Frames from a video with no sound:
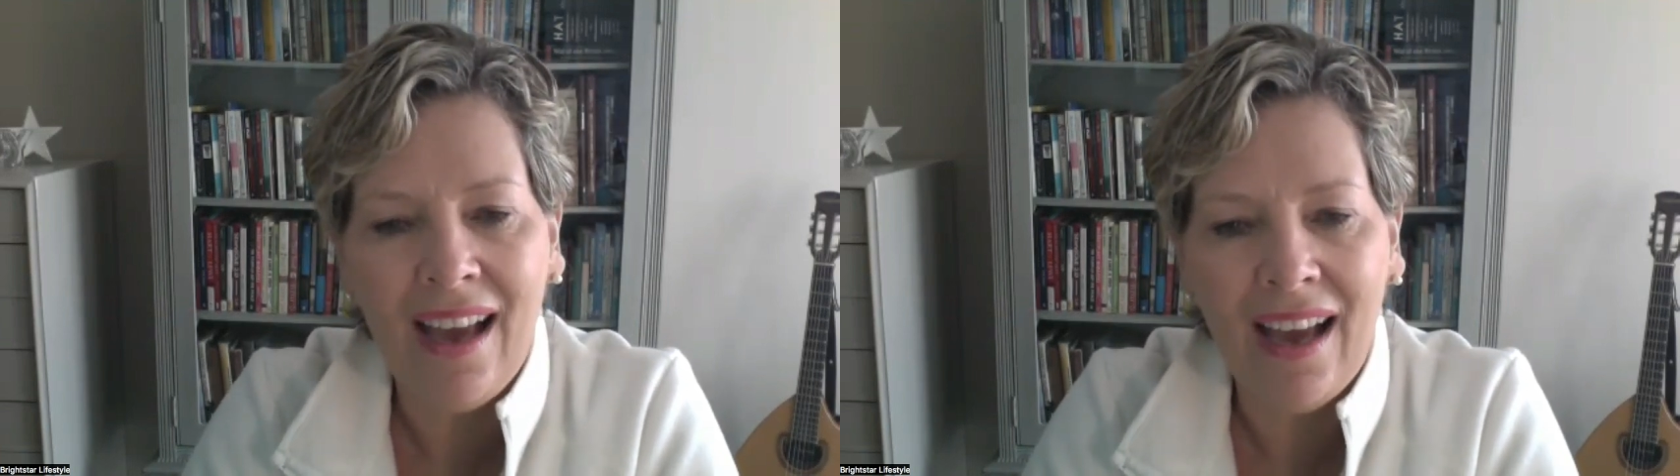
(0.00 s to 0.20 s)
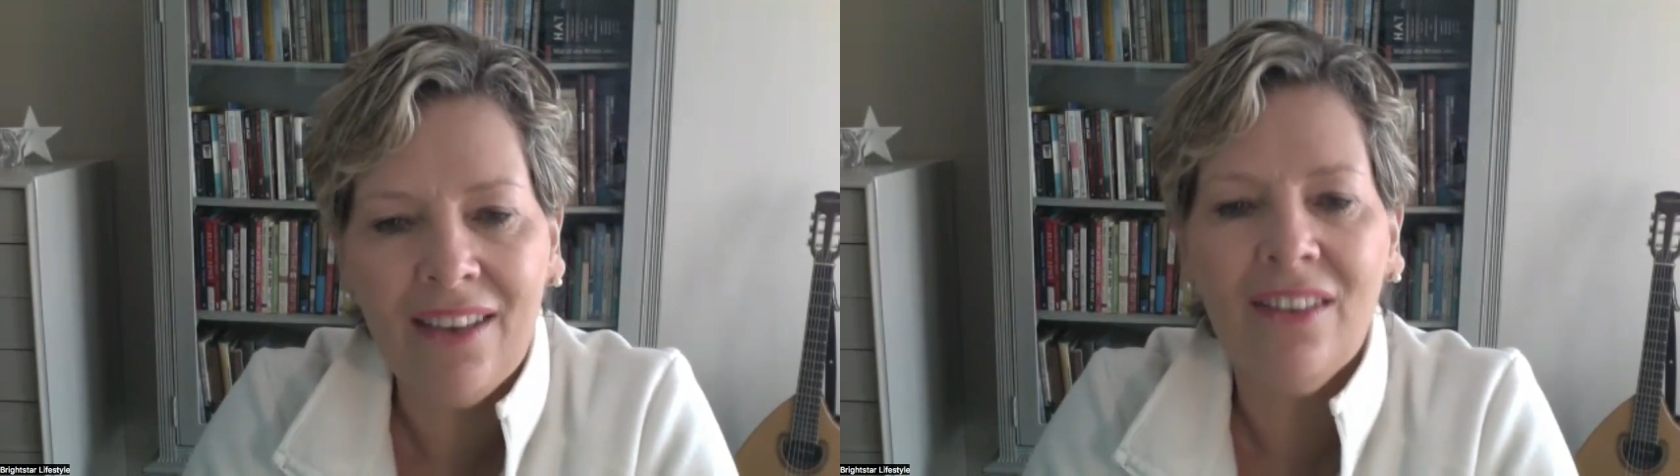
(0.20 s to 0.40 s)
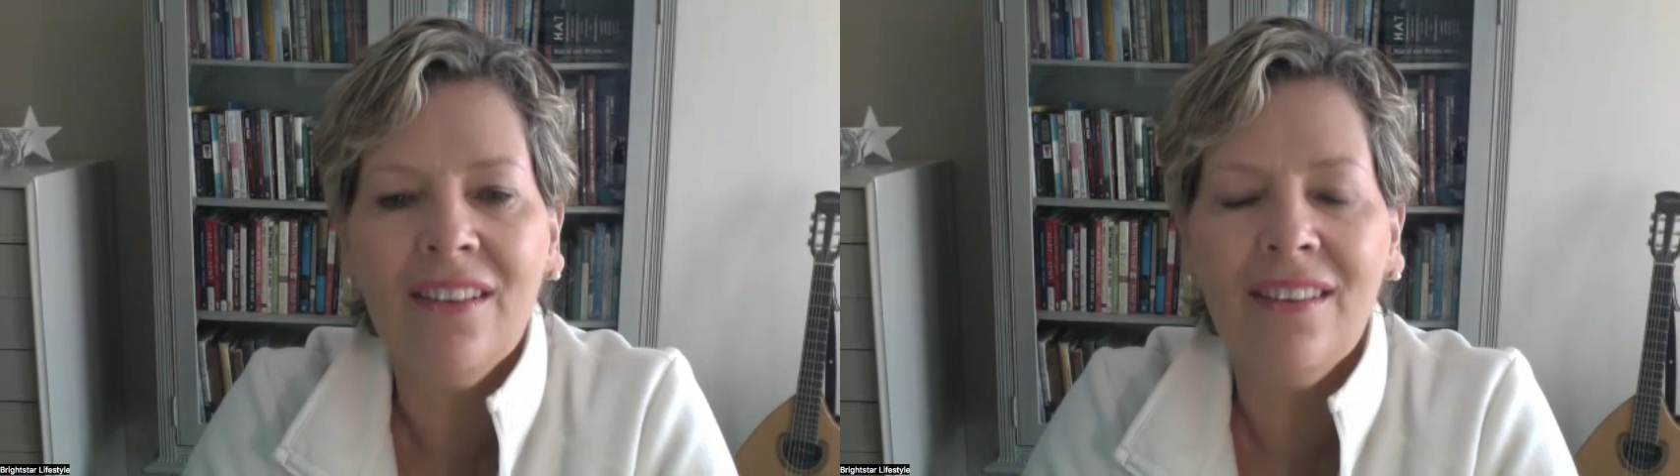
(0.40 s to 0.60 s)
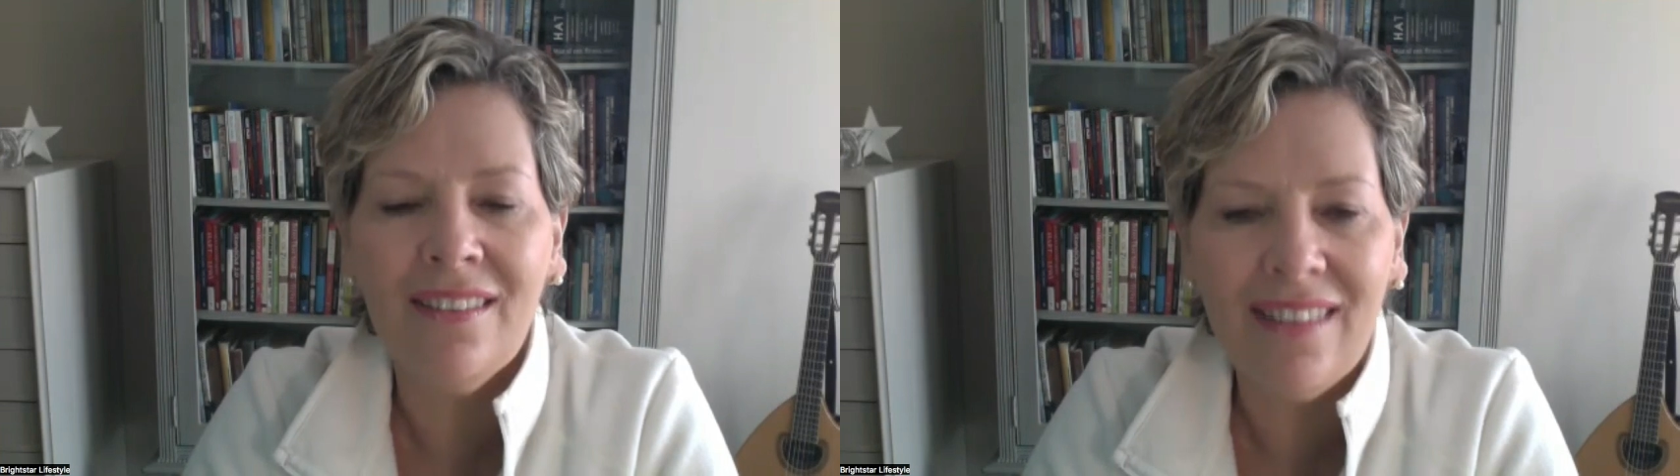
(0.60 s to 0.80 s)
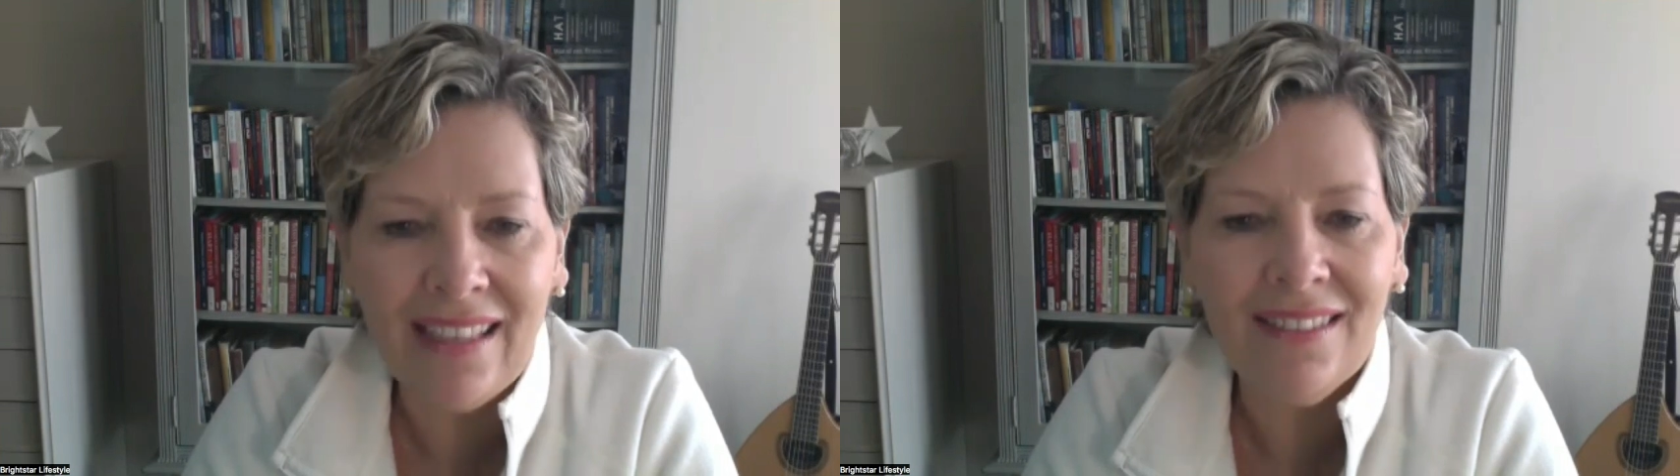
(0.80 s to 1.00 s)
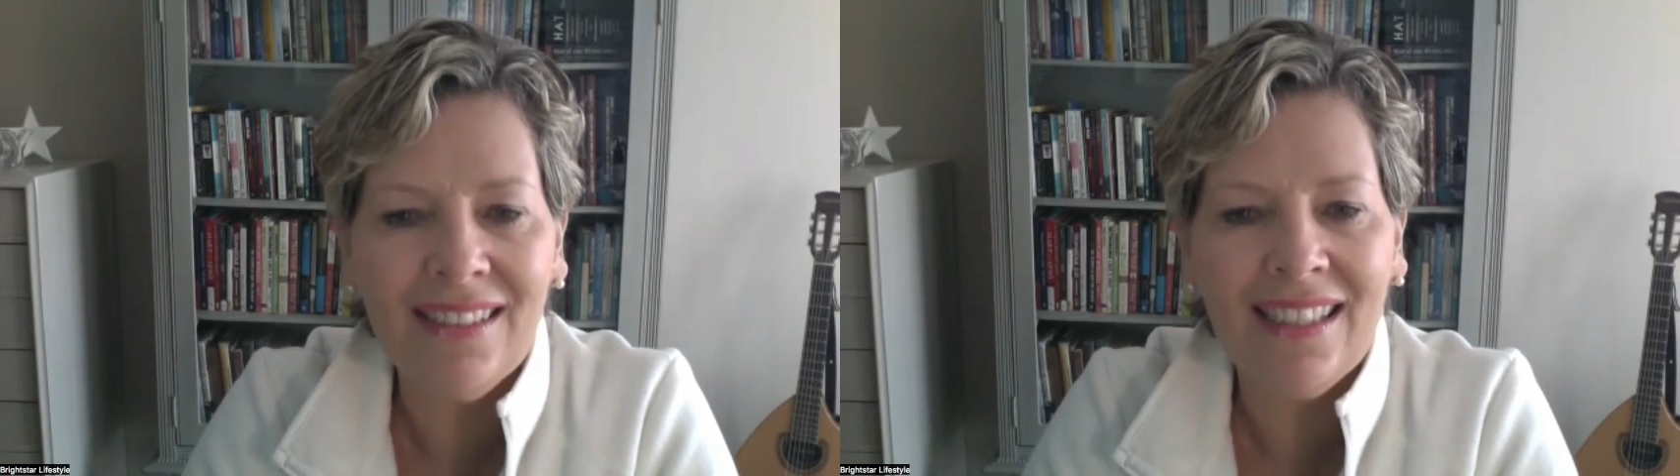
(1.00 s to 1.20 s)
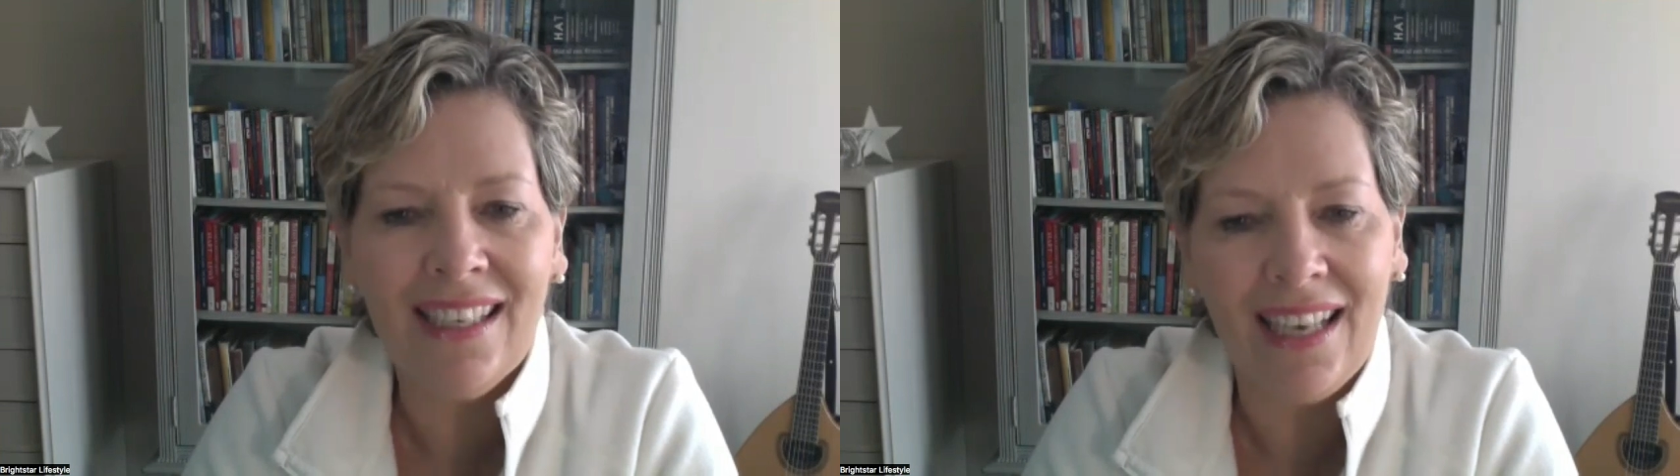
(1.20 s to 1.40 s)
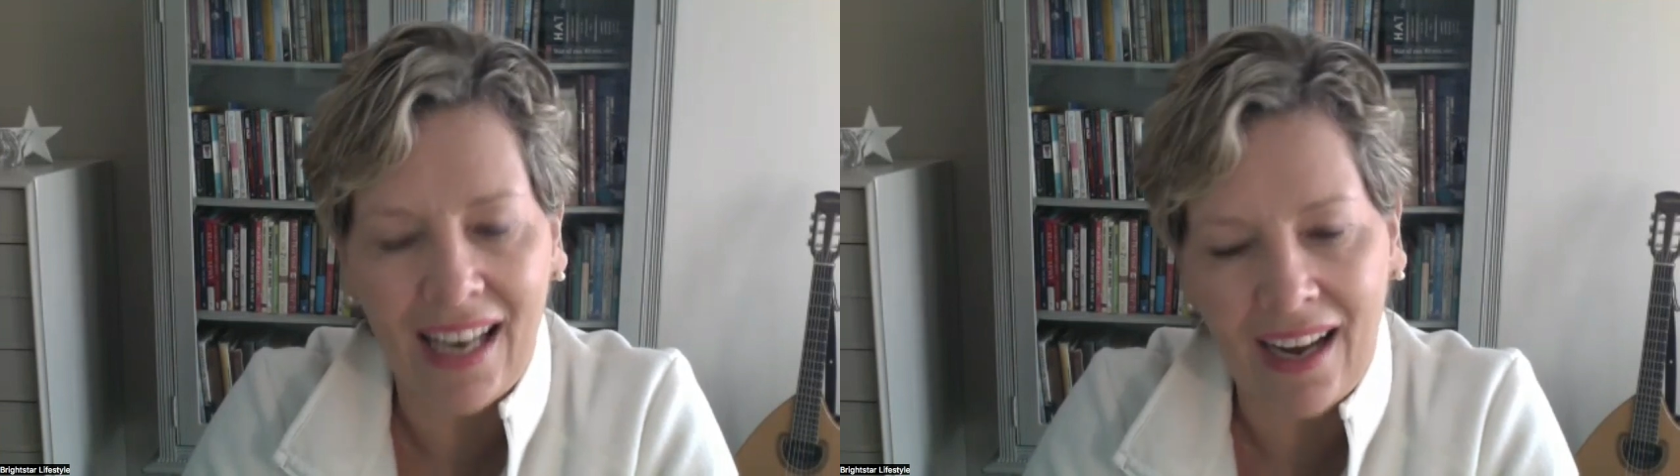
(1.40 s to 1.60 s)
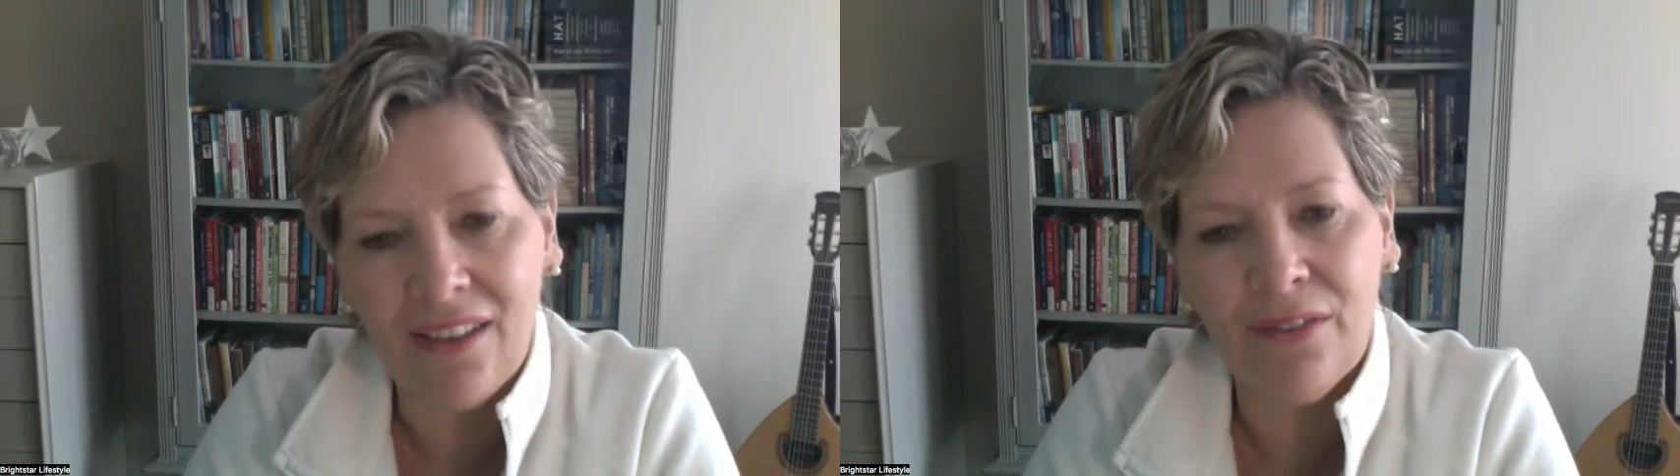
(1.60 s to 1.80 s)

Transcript: an authentic life?